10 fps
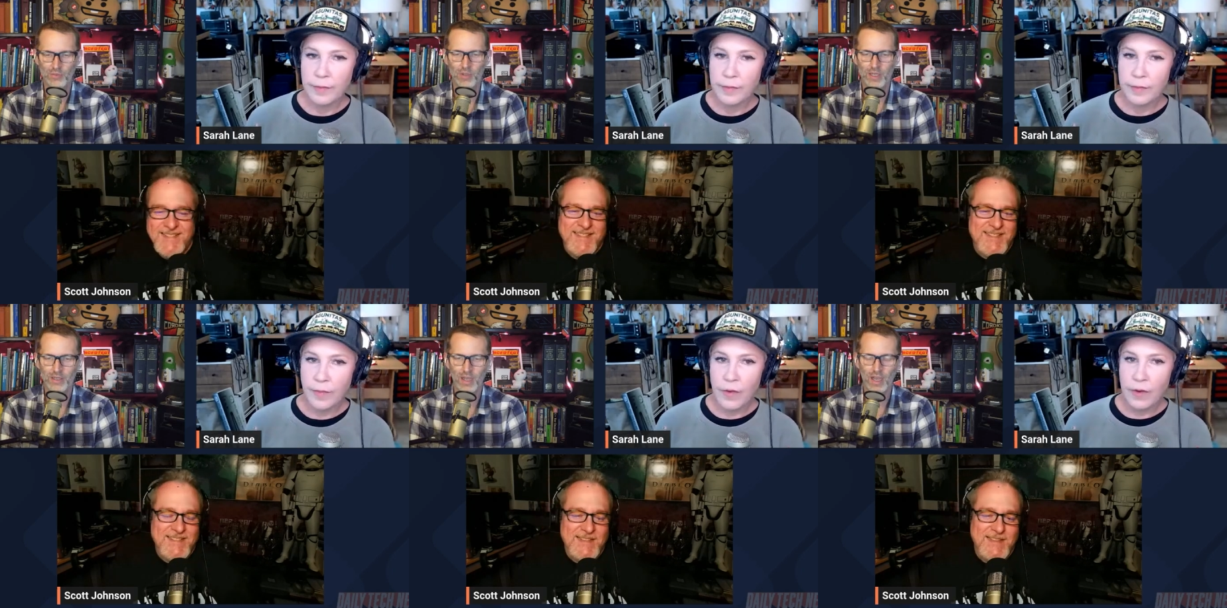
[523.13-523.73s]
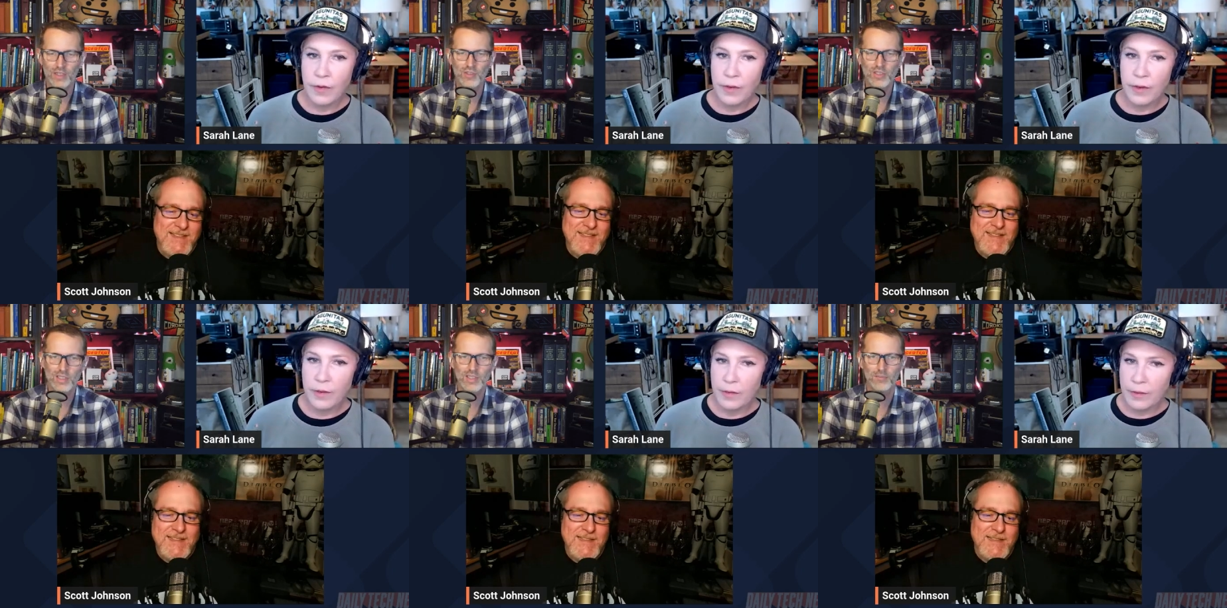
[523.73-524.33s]
Speaker 1: But uh, just
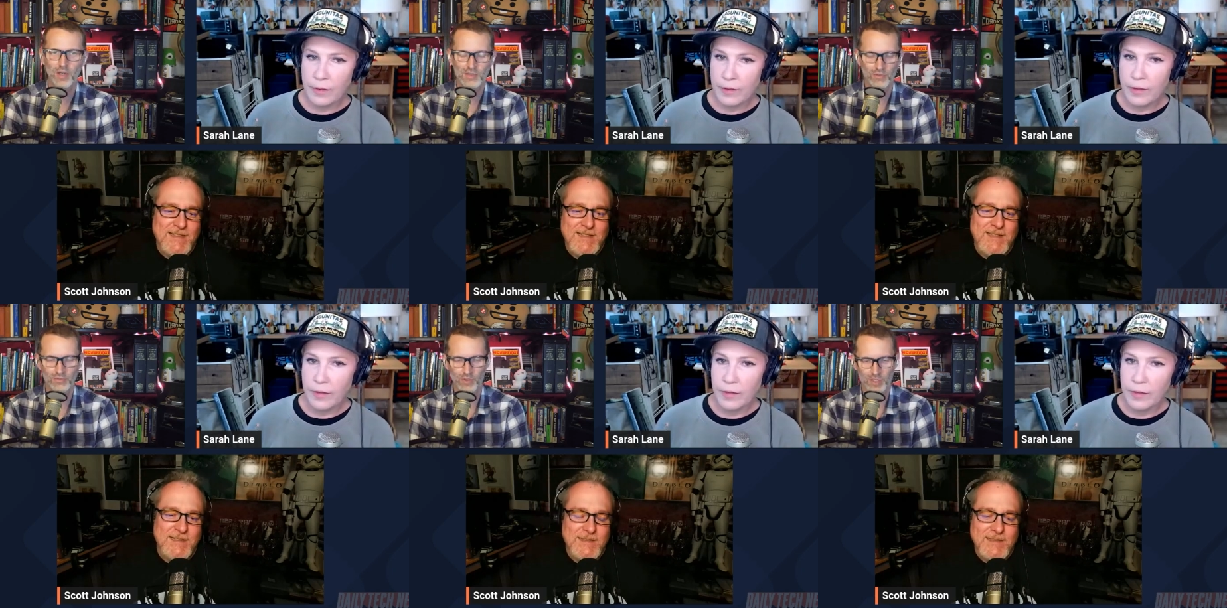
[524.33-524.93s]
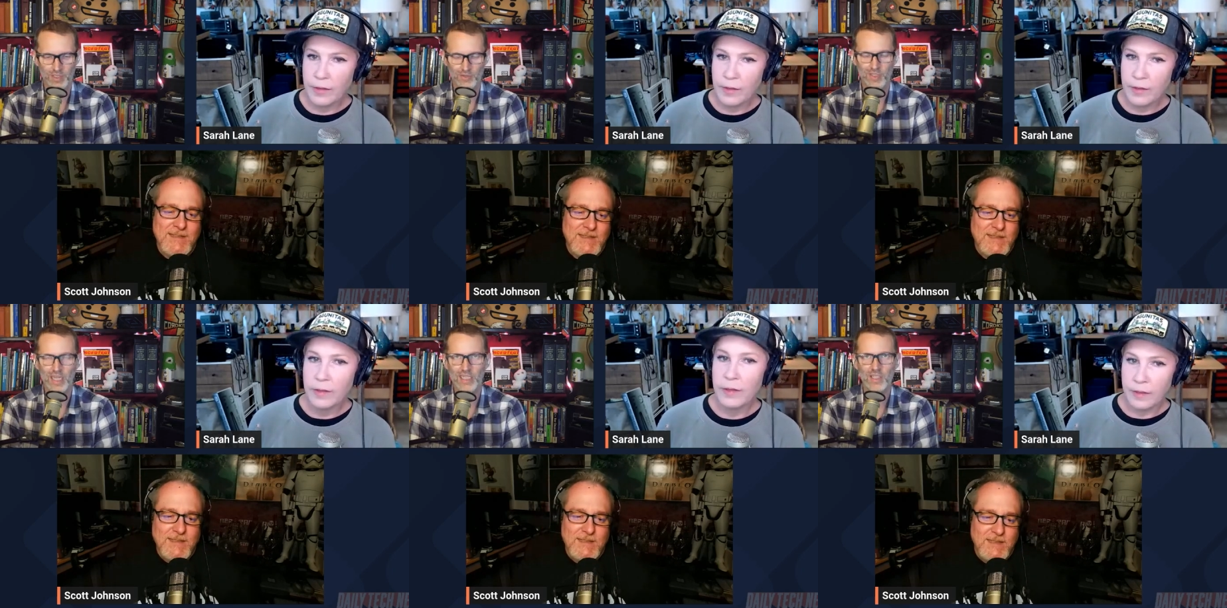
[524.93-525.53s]
to summarize for folks on those
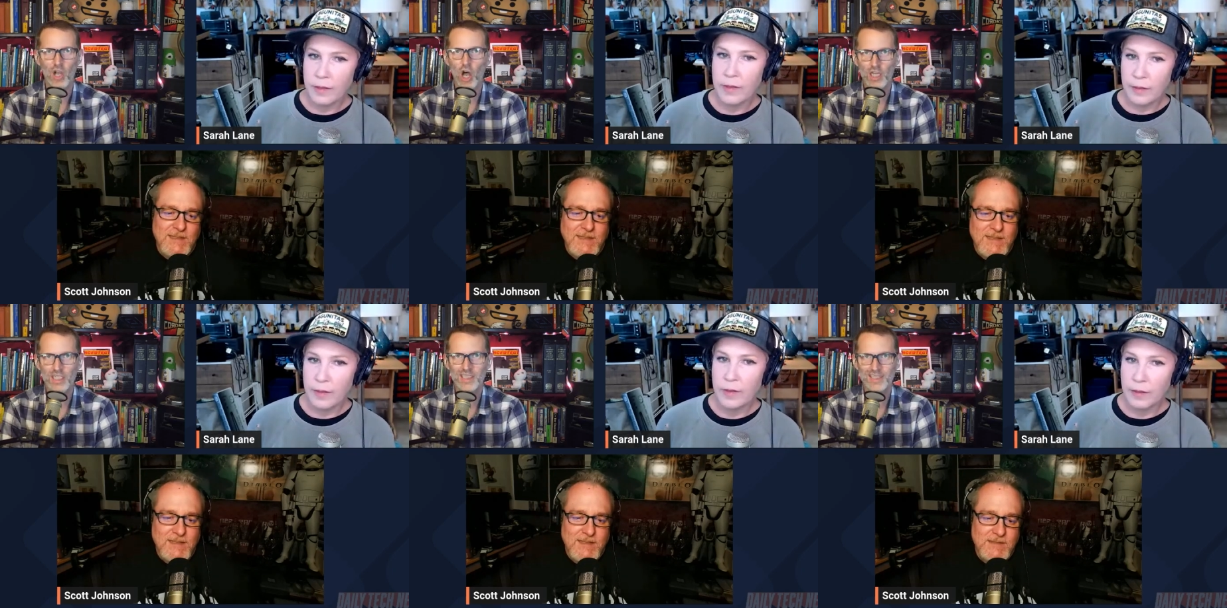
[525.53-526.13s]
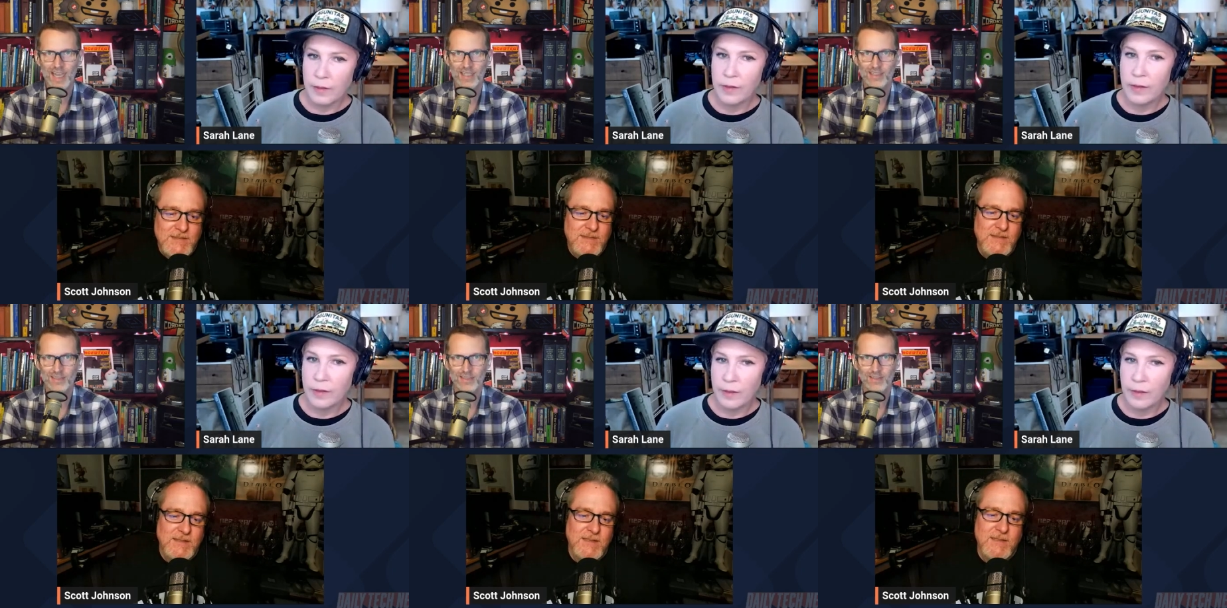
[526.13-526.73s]
dates, August
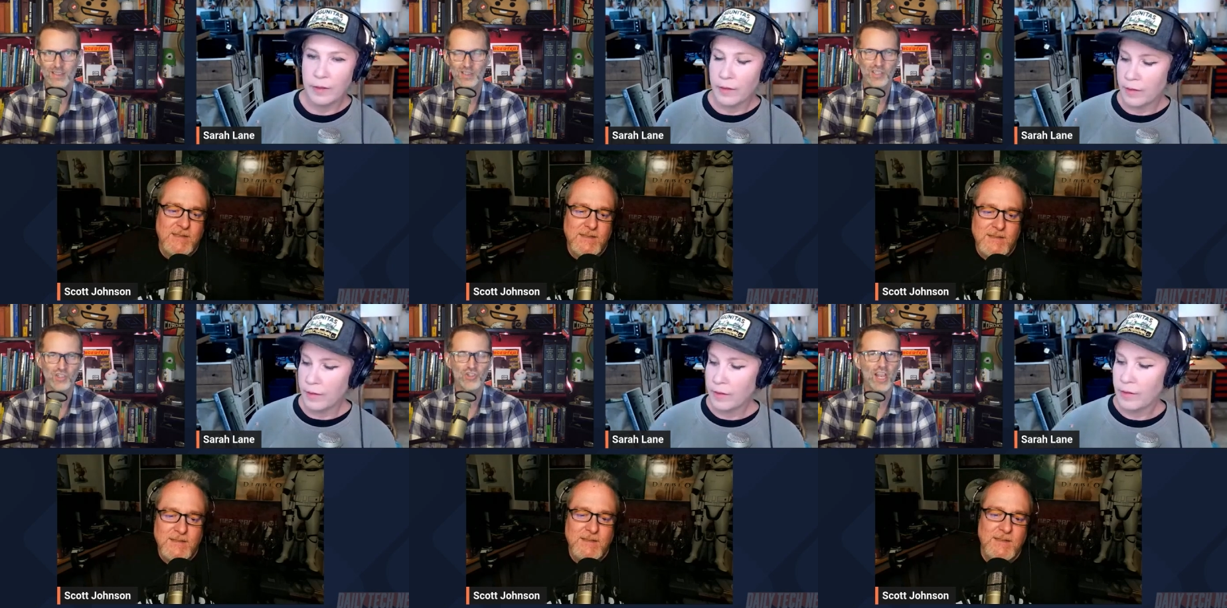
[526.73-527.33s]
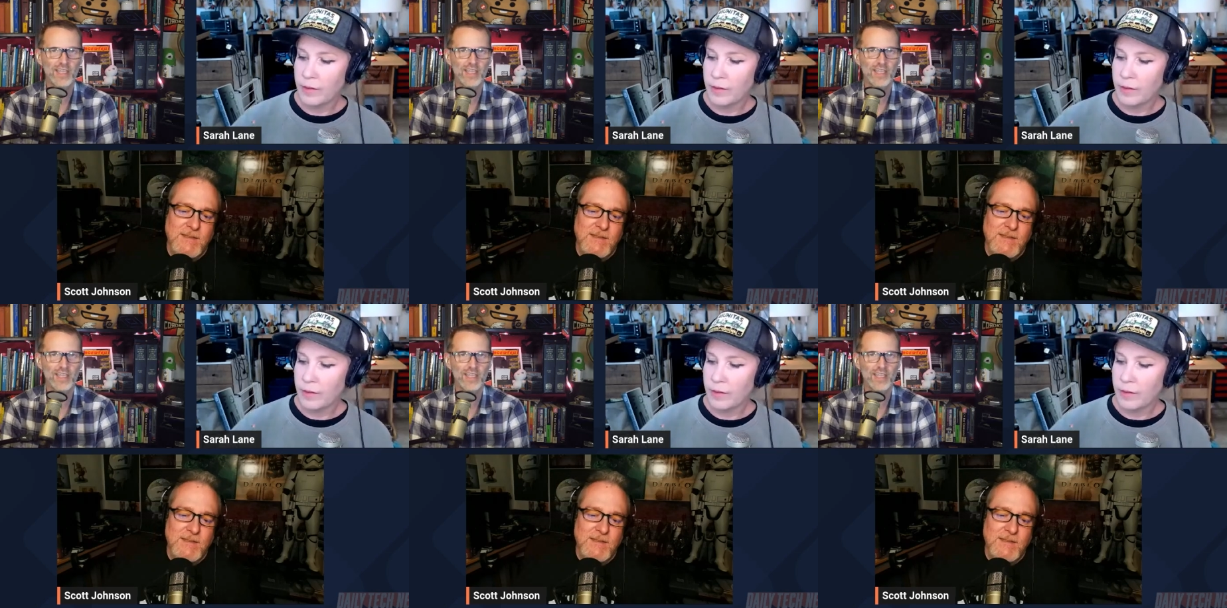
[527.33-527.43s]
second is the check